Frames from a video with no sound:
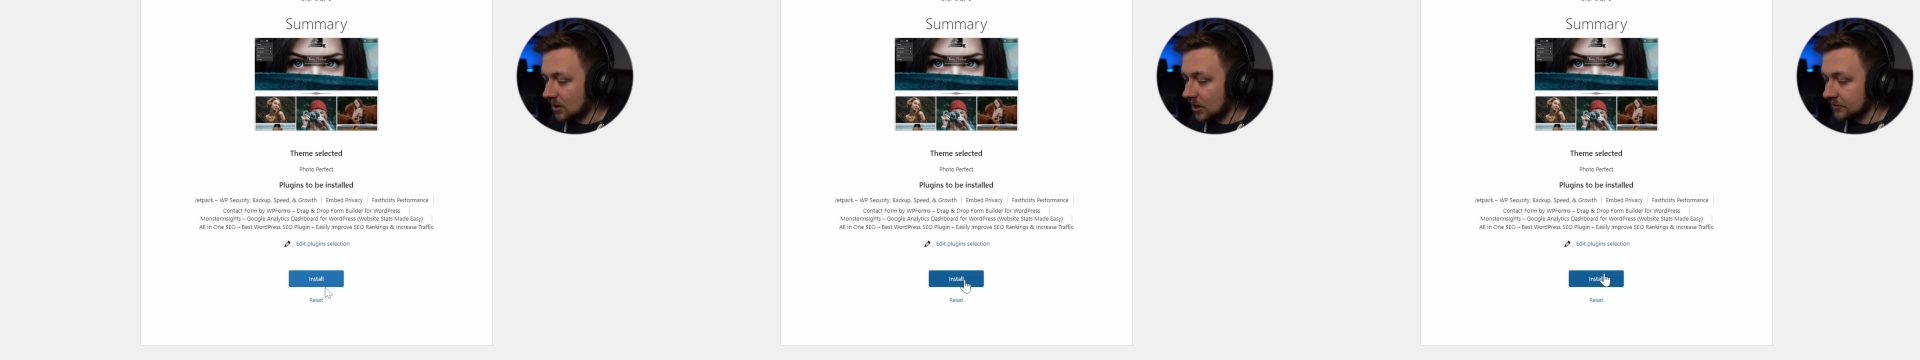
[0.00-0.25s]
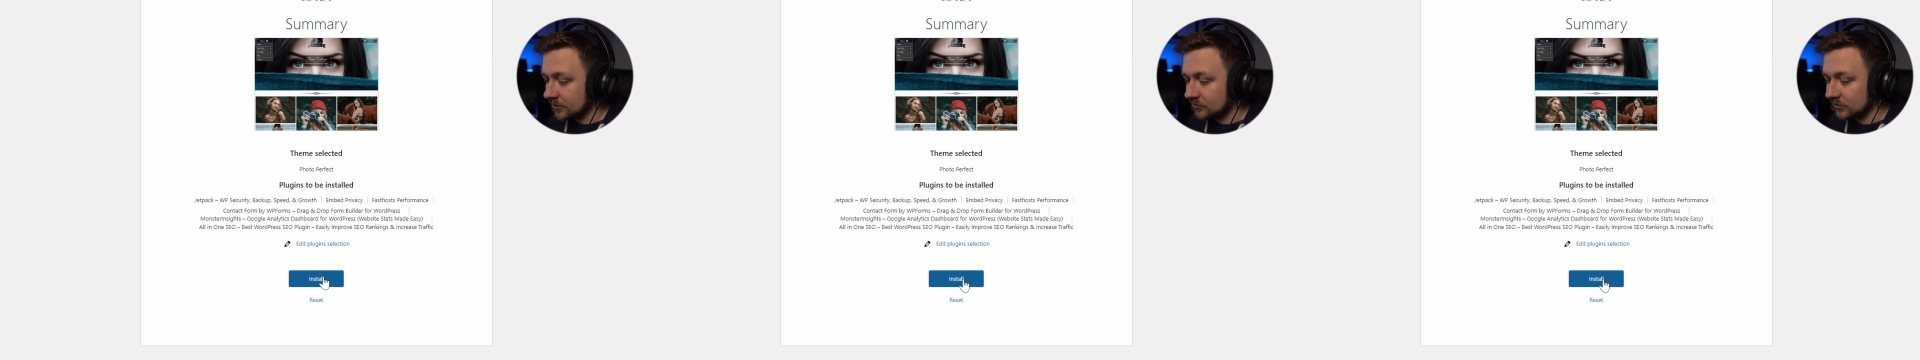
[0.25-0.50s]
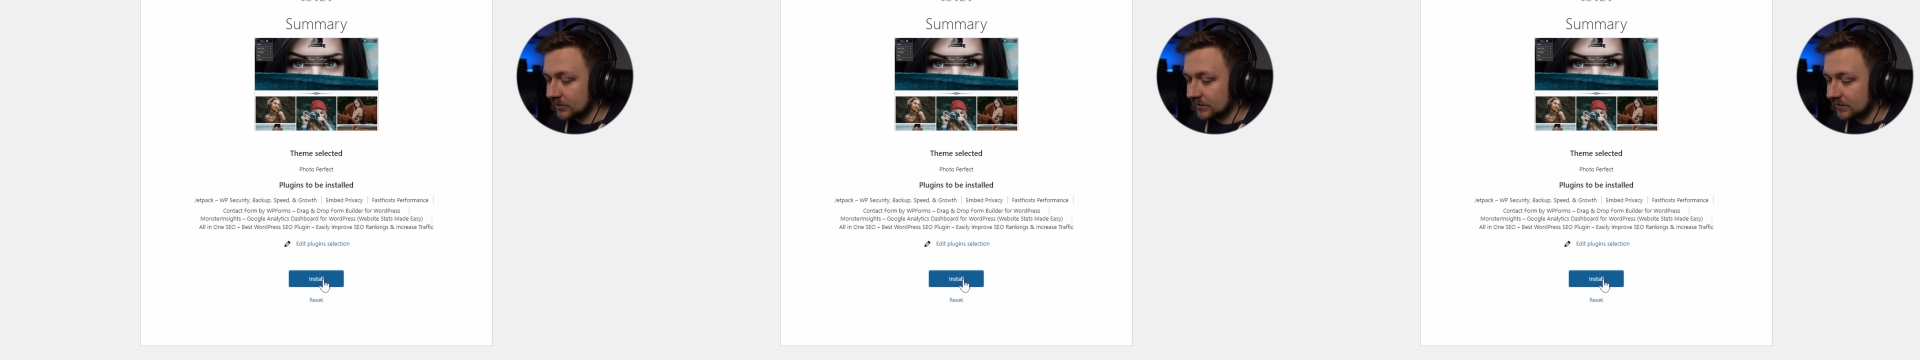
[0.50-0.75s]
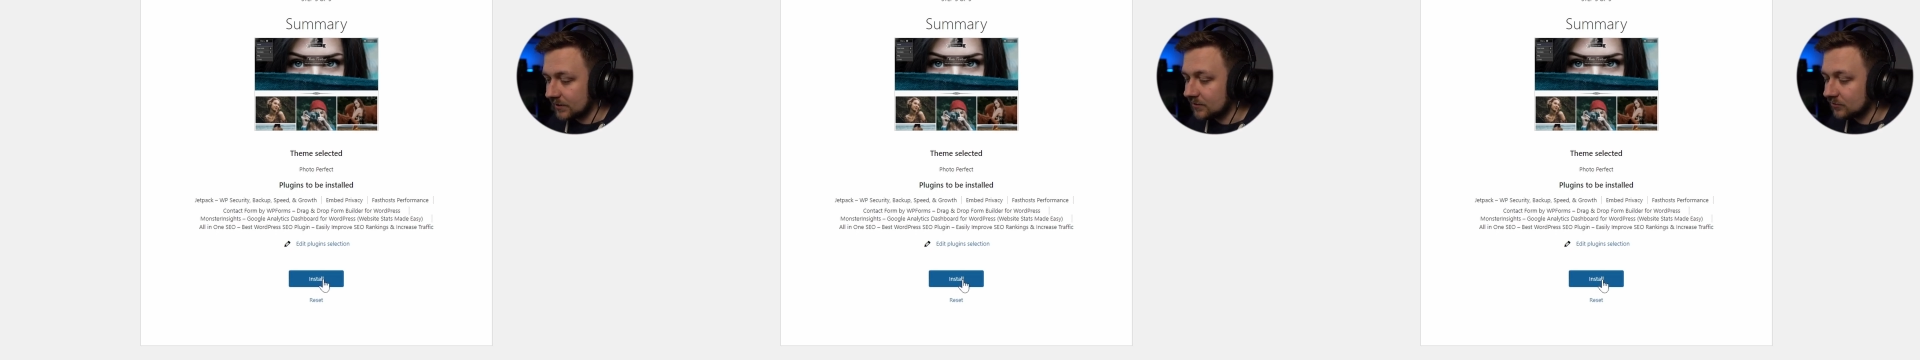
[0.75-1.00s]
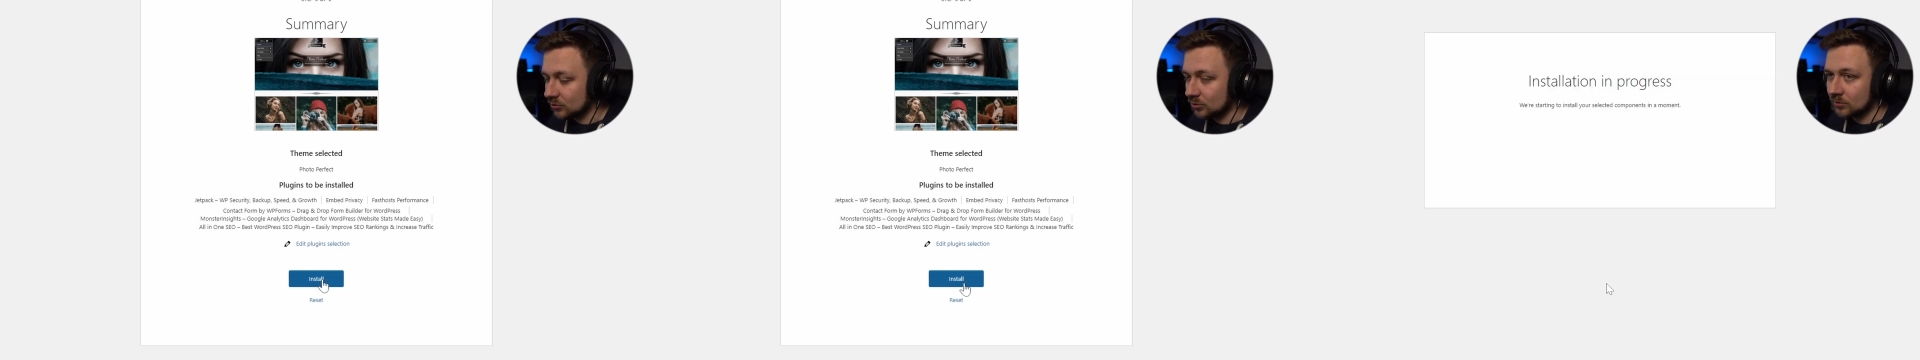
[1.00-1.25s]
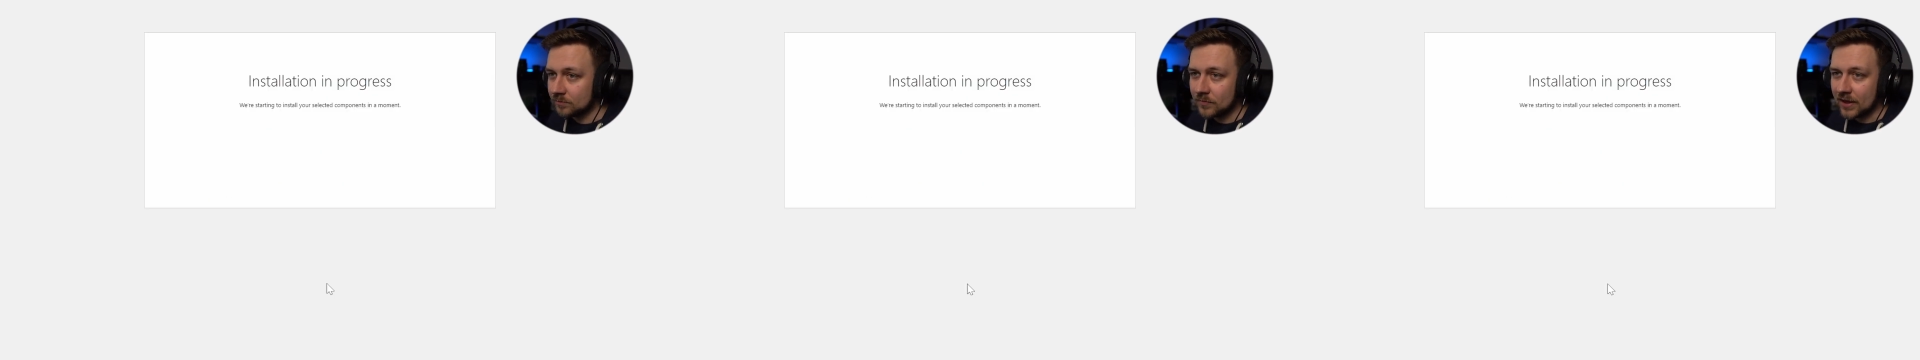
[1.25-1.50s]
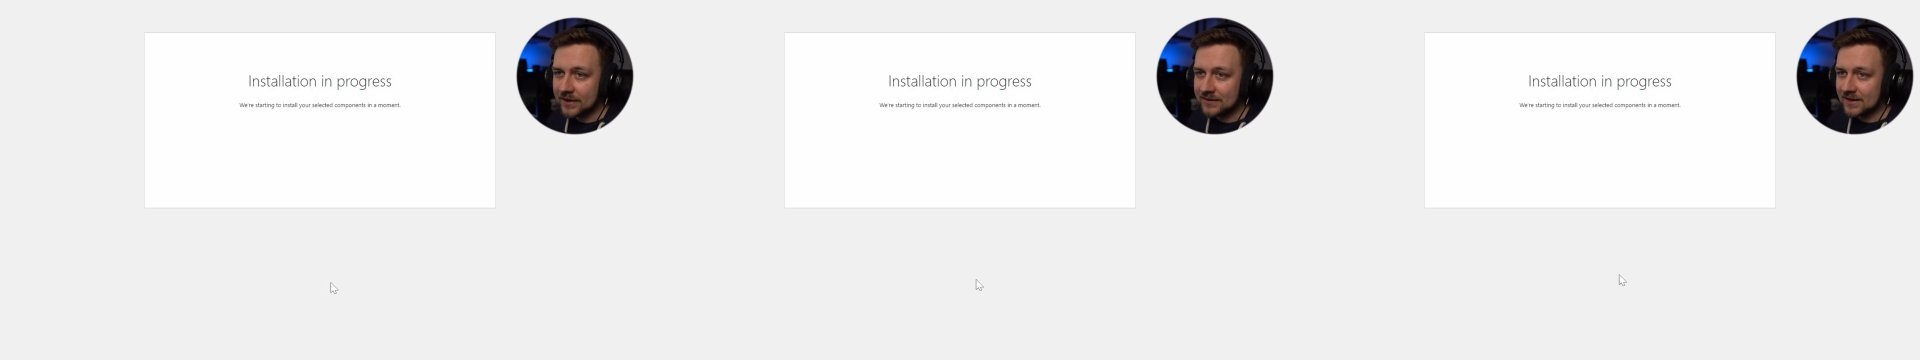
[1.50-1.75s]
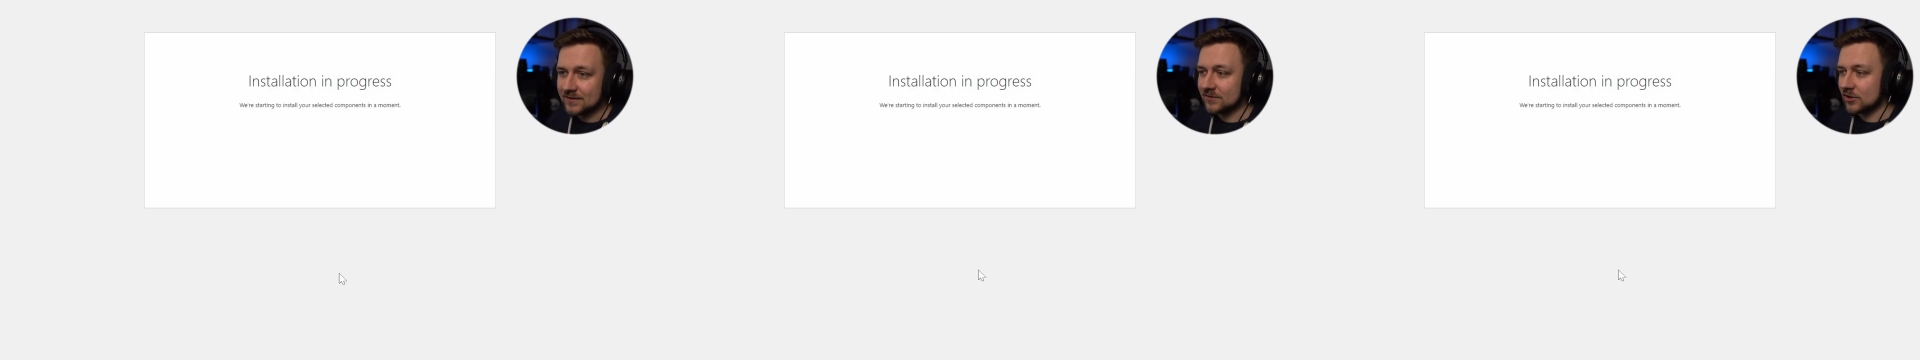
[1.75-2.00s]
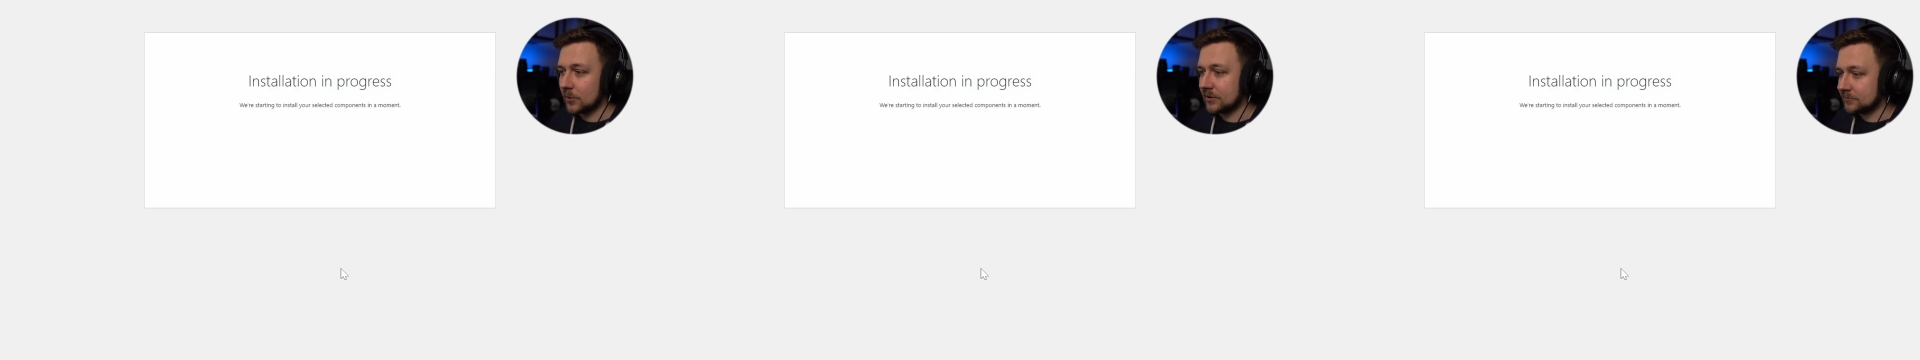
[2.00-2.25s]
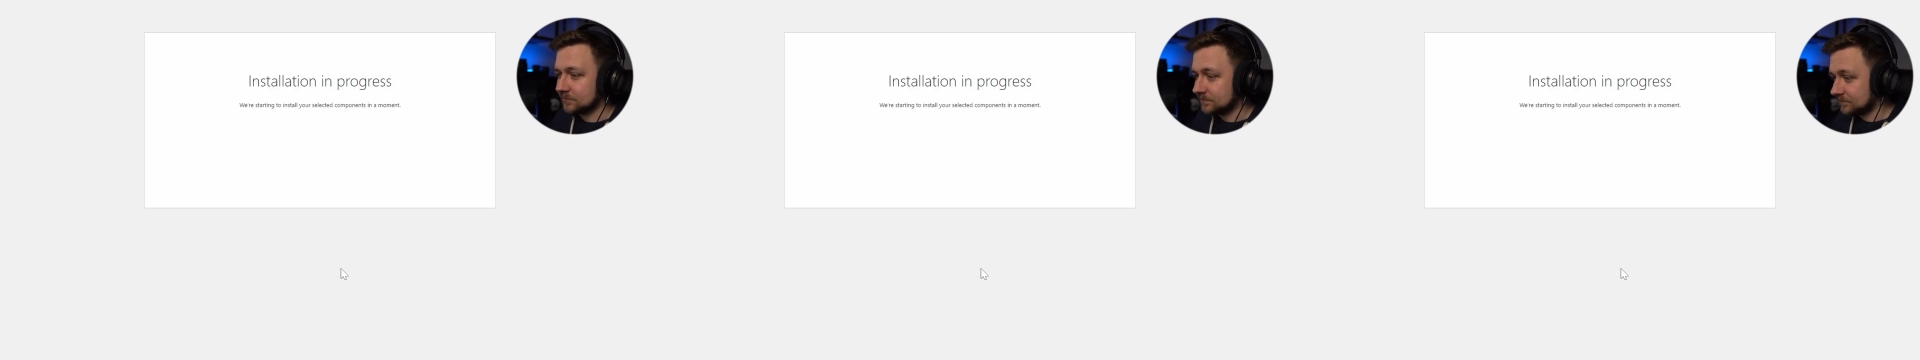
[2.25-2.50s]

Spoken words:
I'm going to click install and get this going.